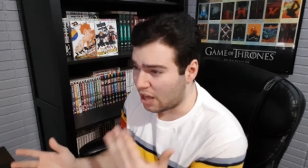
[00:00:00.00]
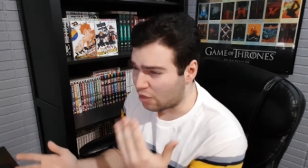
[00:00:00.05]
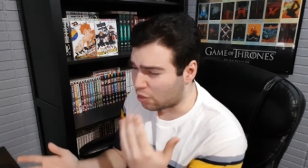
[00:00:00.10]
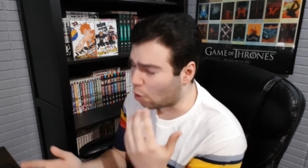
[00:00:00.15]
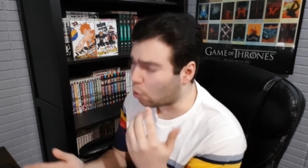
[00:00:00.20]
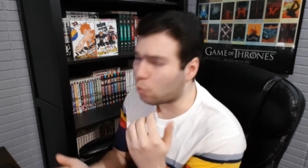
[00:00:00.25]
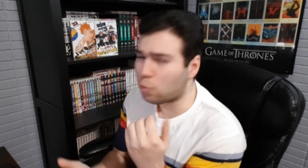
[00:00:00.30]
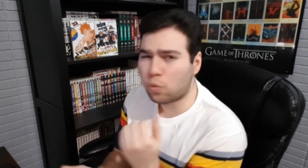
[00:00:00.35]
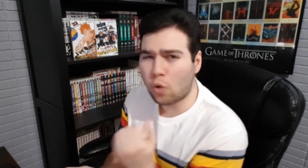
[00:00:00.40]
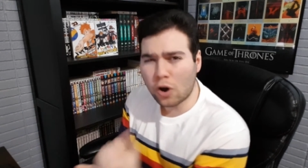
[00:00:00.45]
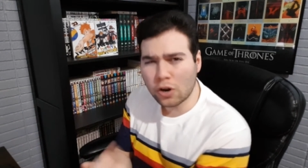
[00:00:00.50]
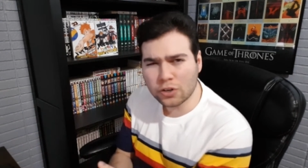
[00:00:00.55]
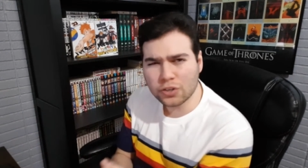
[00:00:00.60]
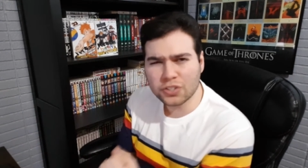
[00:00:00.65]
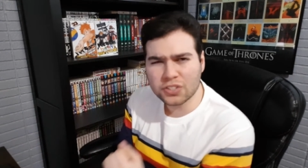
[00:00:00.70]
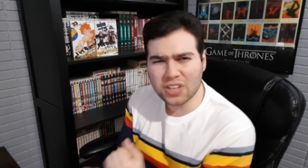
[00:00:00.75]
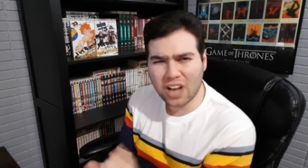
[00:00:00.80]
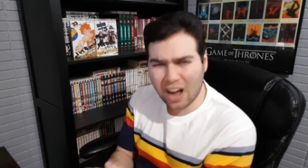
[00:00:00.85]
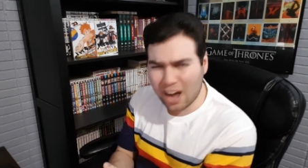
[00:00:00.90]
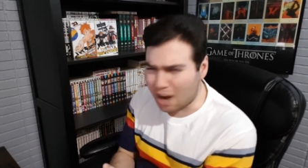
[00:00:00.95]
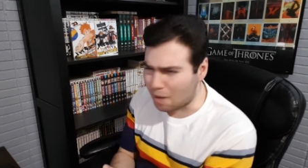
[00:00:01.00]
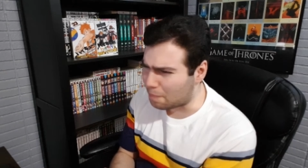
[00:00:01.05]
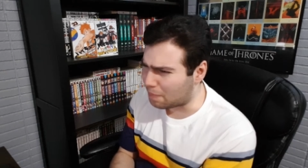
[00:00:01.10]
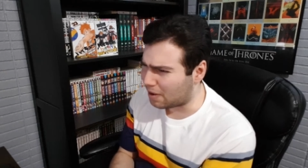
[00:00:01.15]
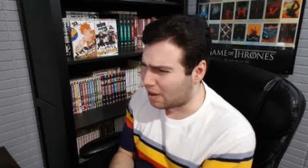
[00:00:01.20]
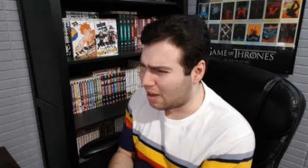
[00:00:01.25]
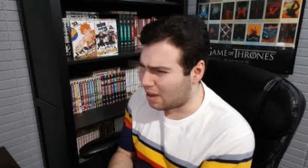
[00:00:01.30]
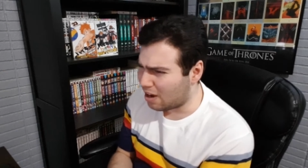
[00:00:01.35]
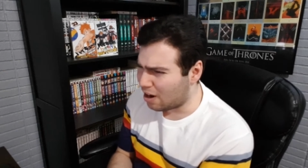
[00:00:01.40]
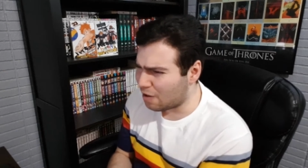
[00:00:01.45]
The runners up
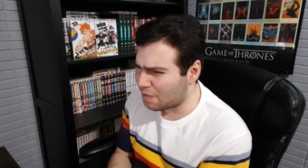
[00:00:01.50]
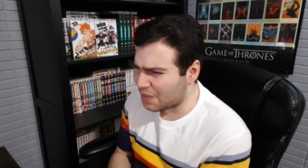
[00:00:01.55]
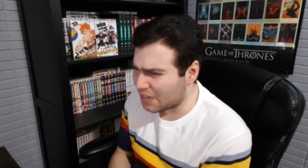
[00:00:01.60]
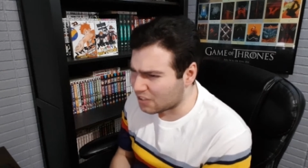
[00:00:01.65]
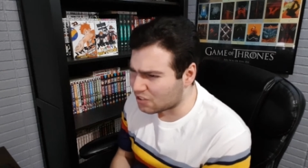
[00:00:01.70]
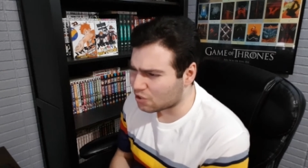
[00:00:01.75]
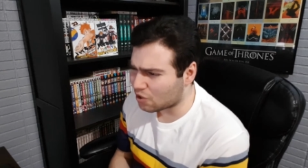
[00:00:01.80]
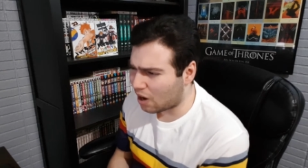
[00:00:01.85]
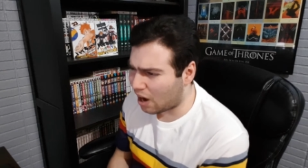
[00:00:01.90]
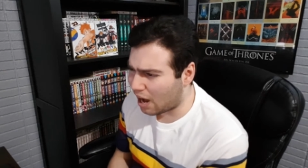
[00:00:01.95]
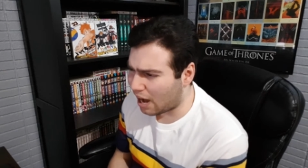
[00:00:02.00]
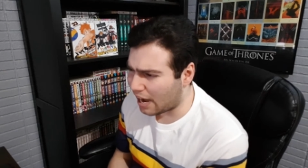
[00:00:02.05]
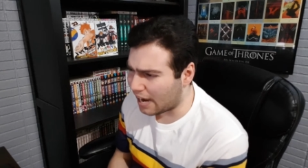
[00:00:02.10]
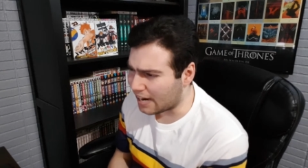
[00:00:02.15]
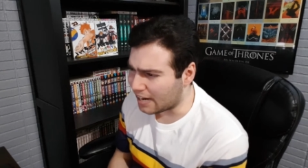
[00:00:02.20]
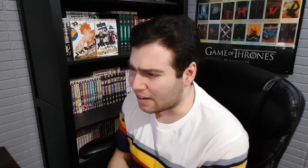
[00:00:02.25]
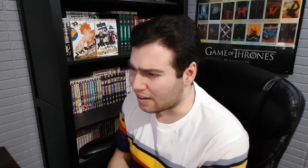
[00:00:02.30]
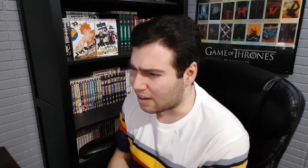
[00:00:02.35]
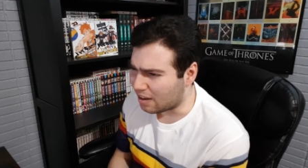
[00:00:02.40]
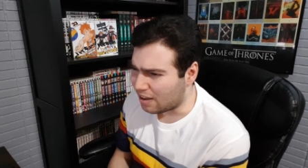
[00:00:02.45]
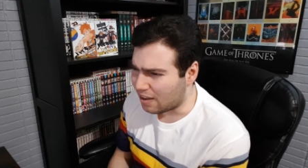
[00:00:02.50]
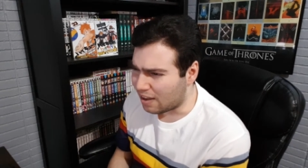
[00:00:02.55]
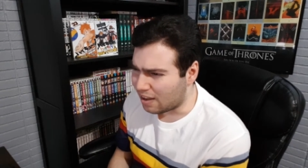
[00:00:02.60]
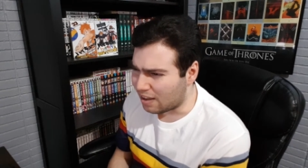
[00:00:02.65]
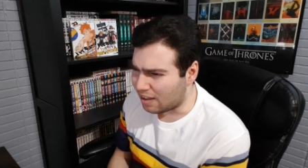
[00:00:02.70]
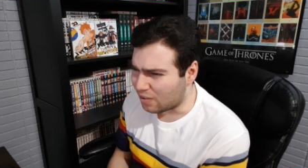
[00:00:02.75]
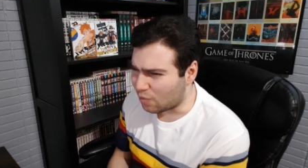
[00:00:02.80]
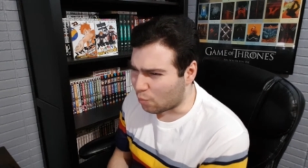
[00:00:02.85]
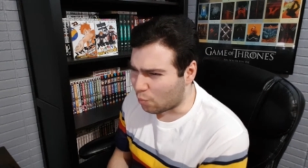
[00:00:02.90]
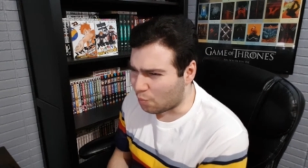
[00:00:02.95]
of Inter High
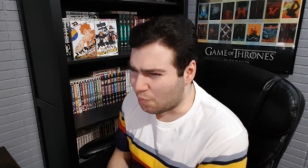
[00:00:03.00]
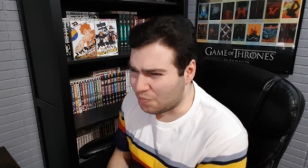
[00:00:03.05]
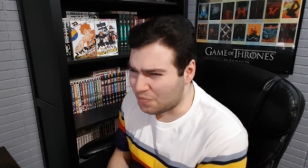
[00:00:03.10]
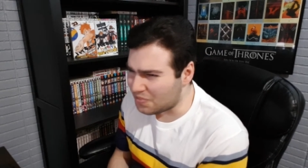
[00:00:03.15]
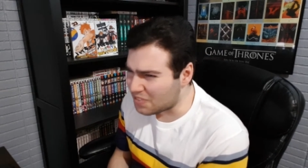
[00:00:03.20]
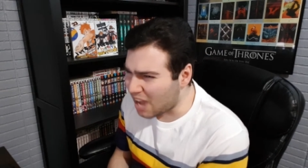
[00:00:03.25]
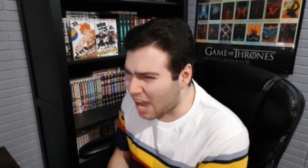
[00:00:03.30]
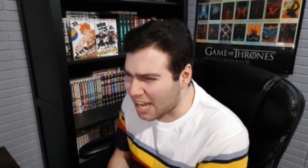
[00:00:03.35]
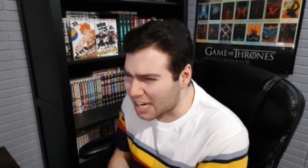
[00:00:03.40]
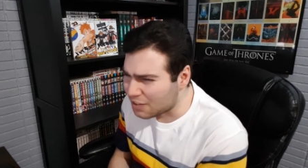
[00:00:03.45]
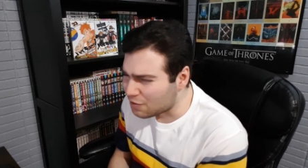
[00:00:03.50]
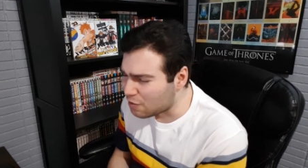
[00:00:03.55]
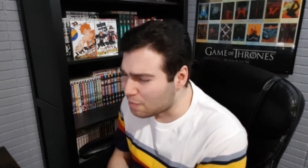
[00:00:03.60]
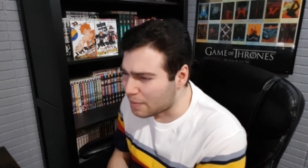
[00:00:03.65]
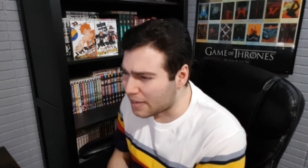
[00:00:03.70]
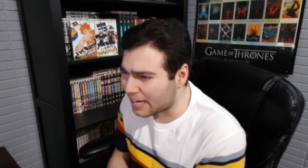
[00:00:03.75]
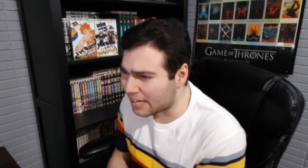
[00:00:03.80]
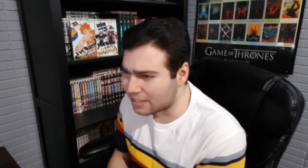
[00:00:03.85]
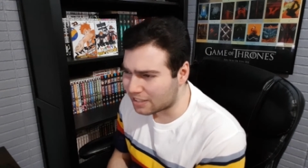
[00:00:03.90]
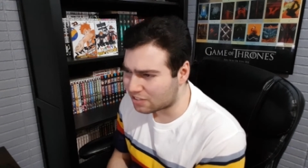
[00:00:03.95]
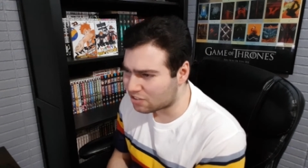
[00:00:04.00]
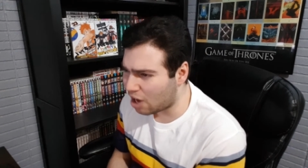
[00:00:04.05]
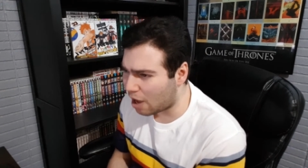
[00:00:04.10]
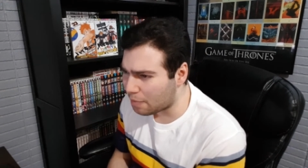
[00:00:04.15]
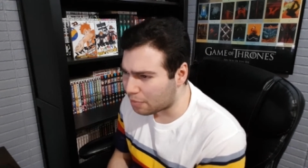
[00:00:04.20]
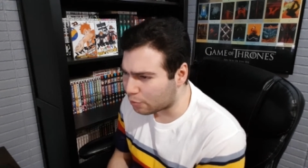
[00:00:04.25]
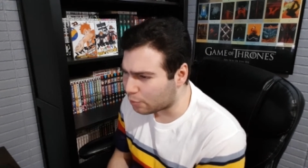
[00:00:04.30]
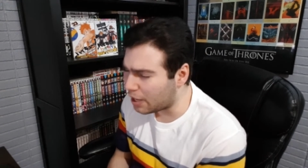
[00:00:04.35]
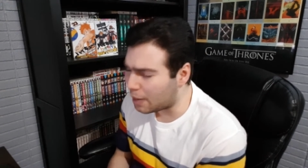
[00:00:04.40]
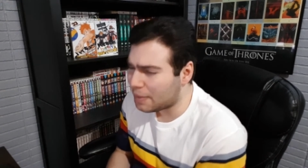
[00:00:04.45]
not even making the
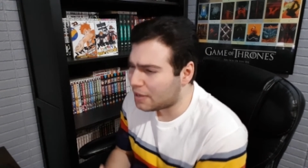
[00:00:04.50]
top three.